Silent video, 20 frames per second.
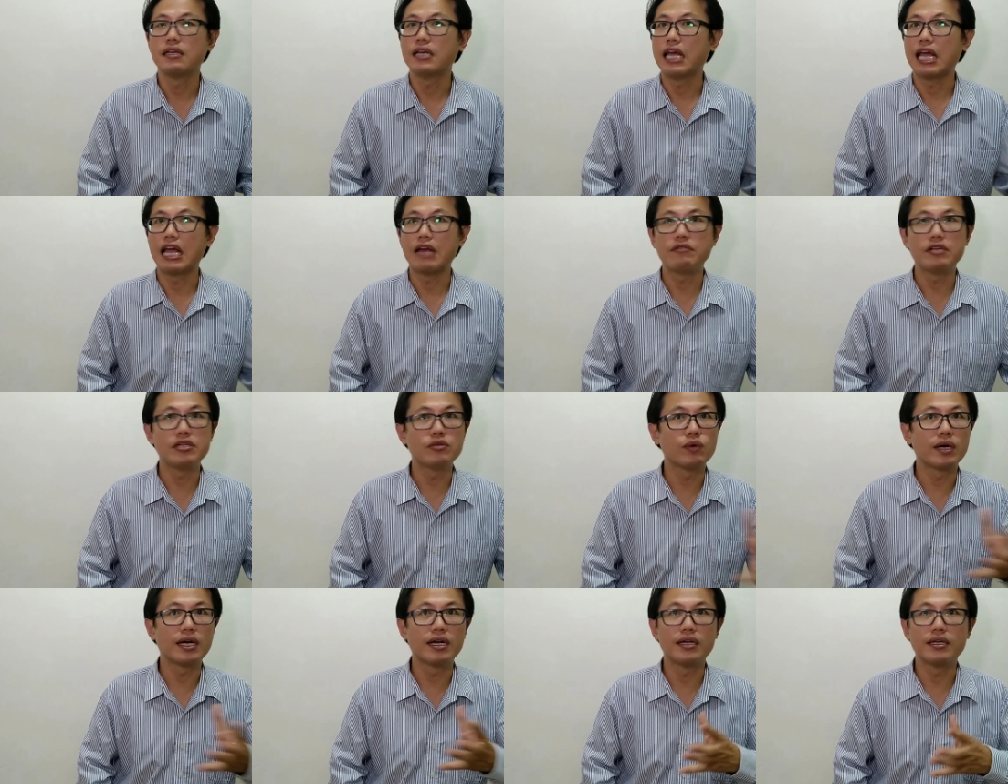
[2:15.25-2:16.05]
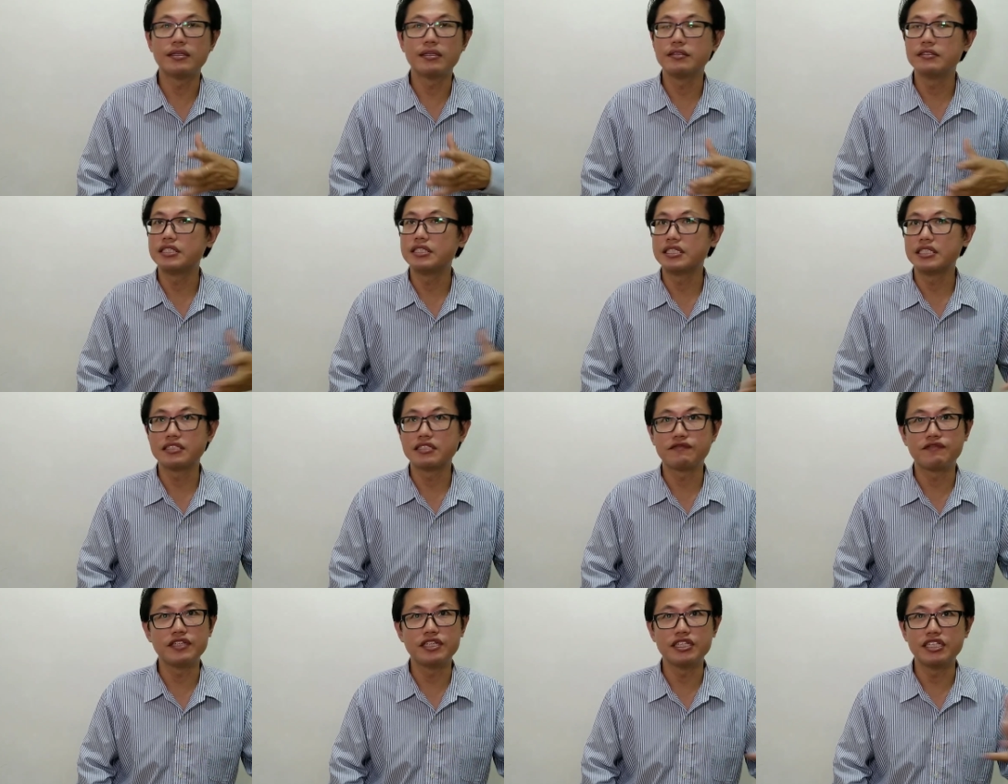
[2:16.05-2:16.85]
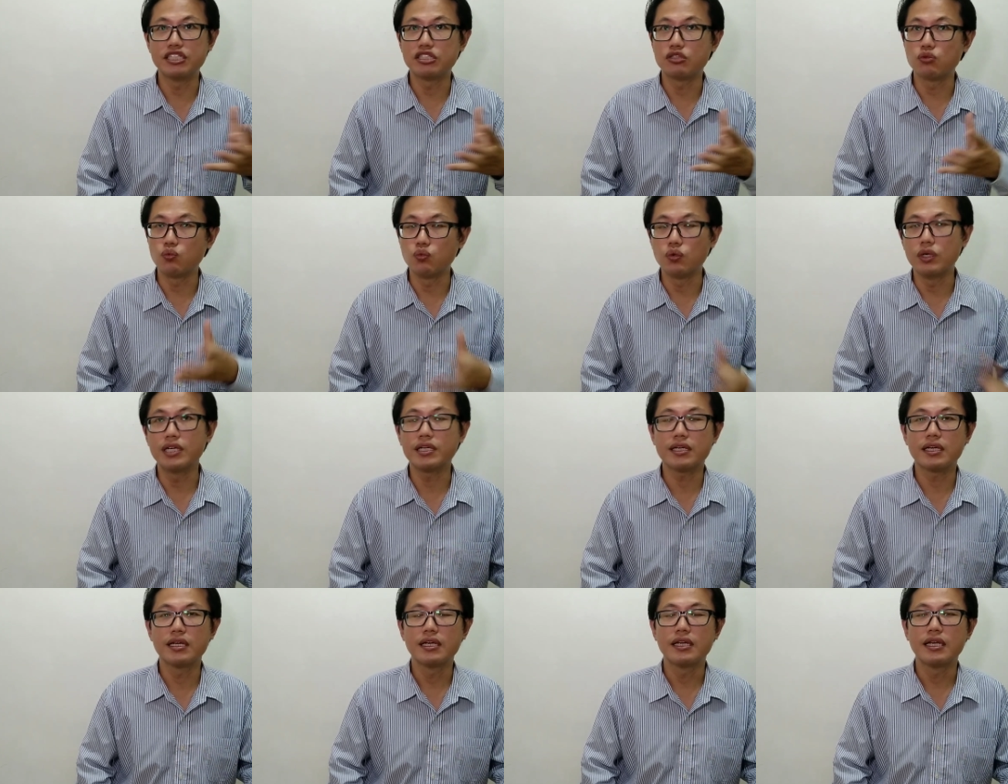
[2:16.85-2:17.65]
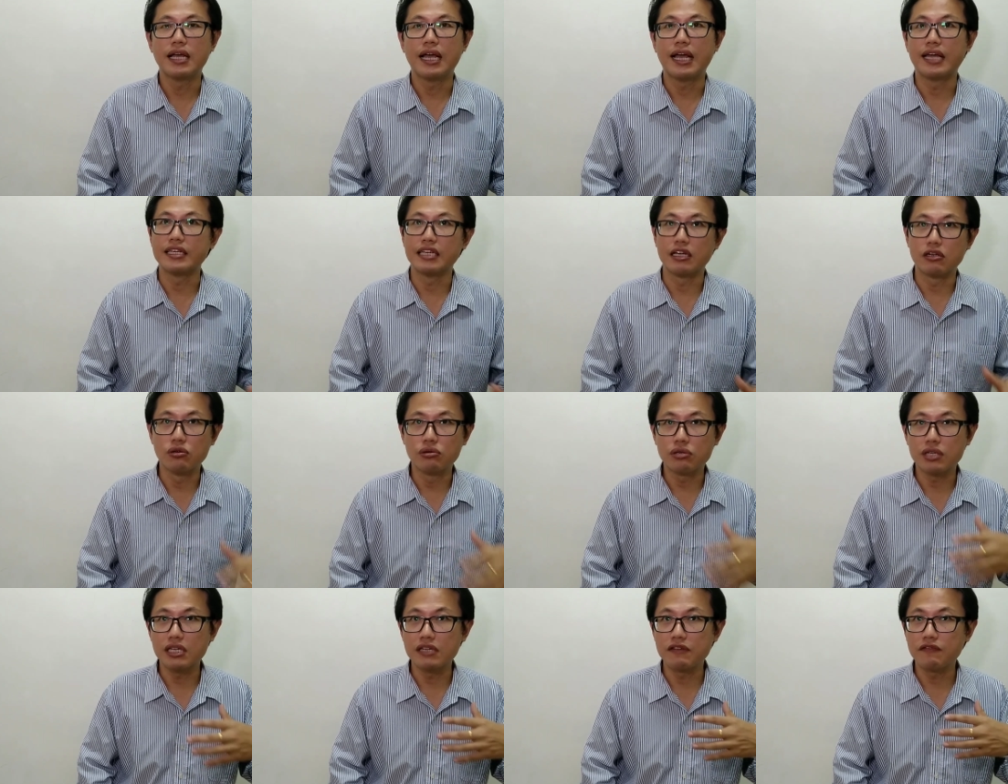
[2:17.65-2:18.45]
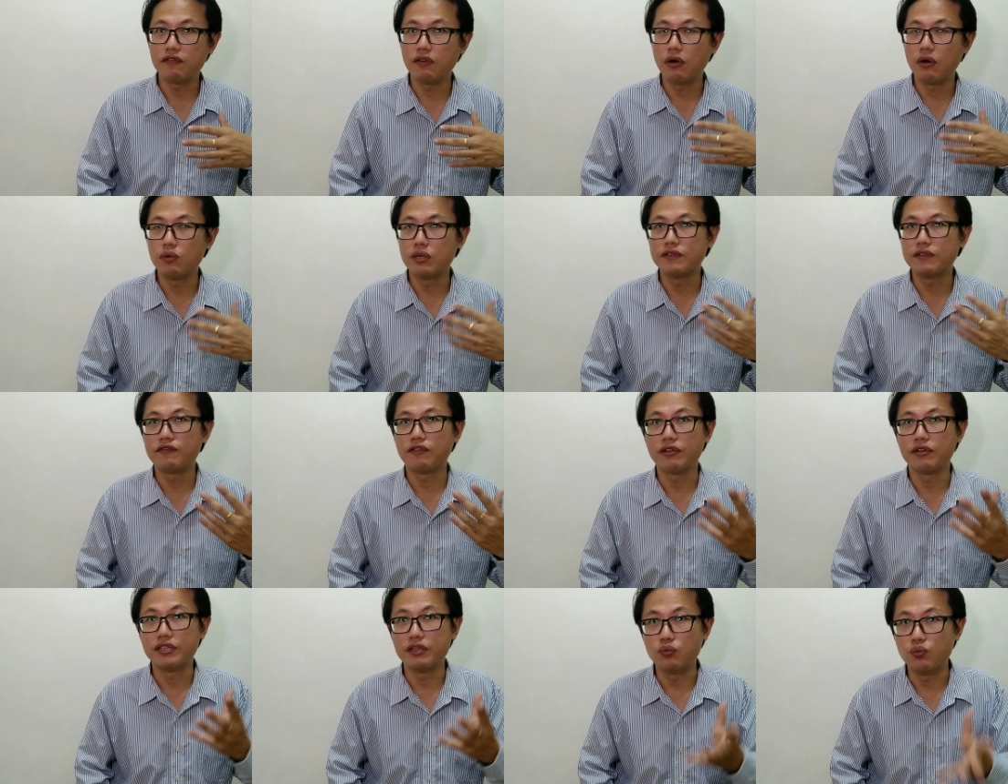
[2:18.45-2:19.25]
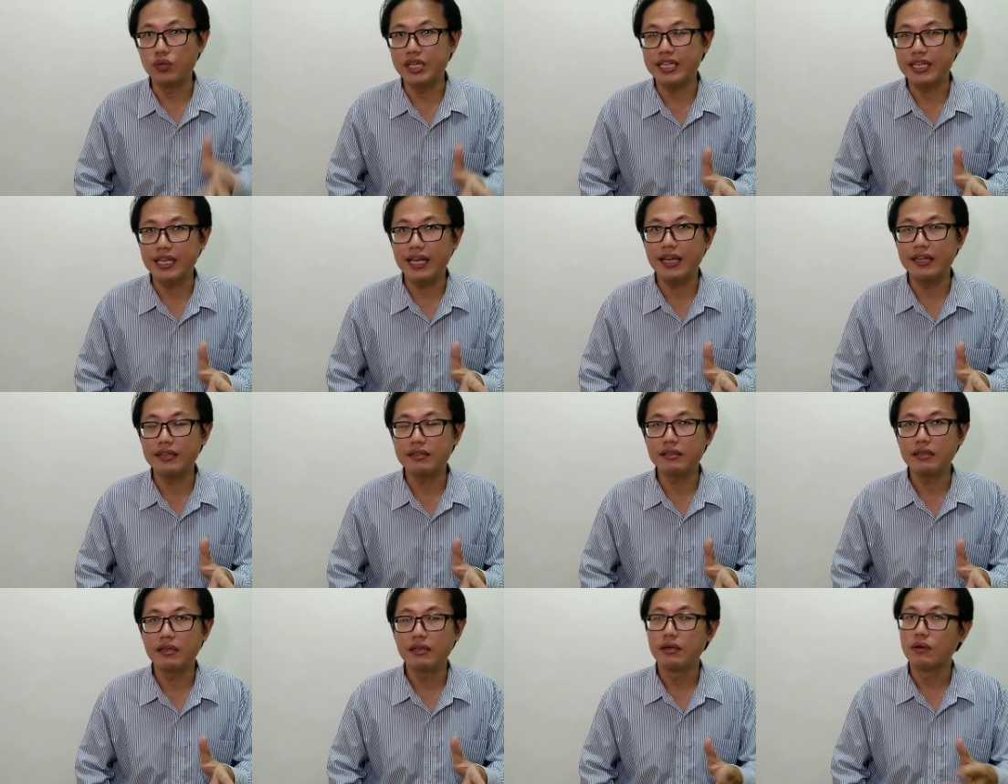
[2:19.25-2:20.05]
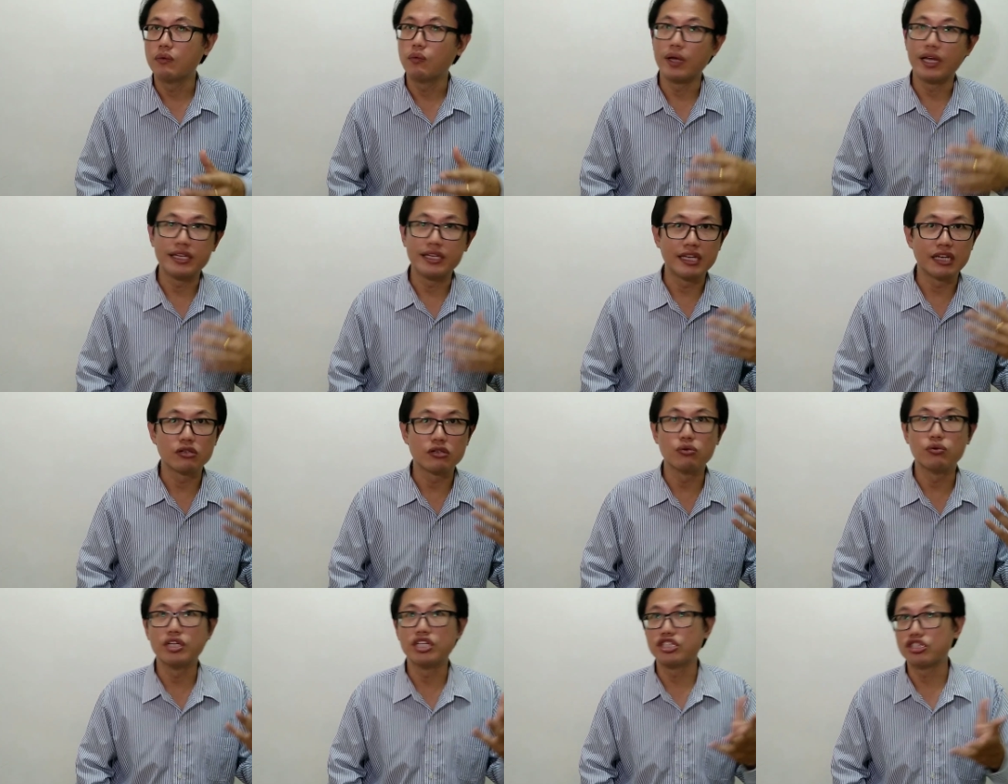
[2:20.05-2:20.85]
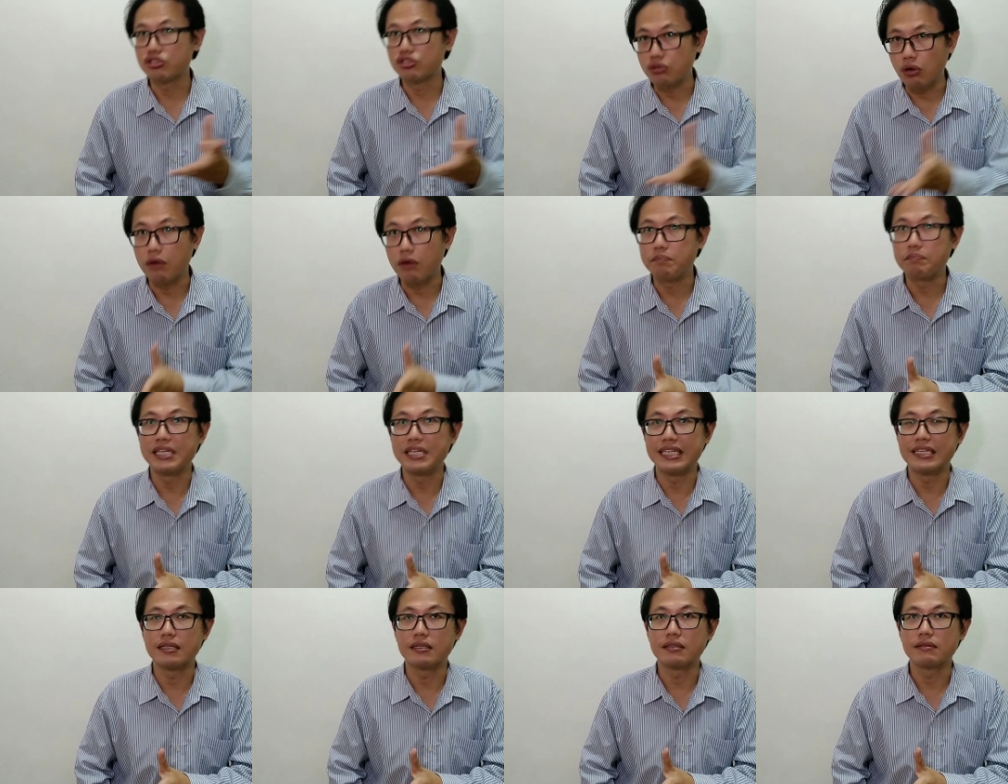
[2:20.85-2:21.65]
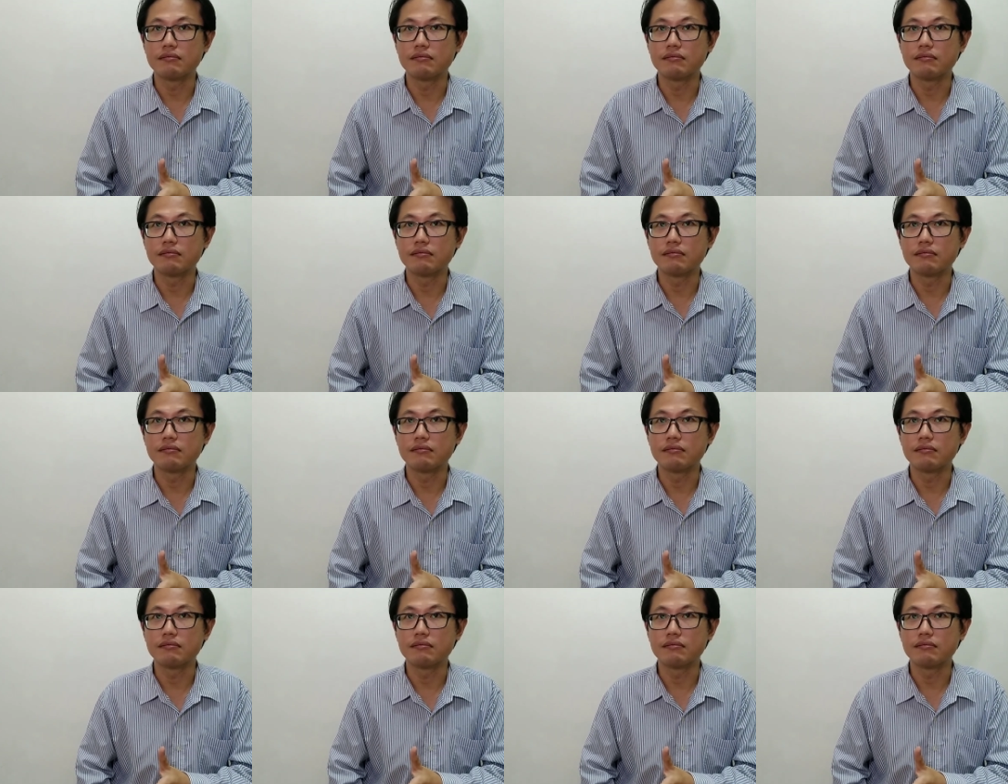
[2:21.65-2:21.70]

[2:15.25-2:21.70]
everyone just finished work and they're looking forward for the weekend where they're going shopping.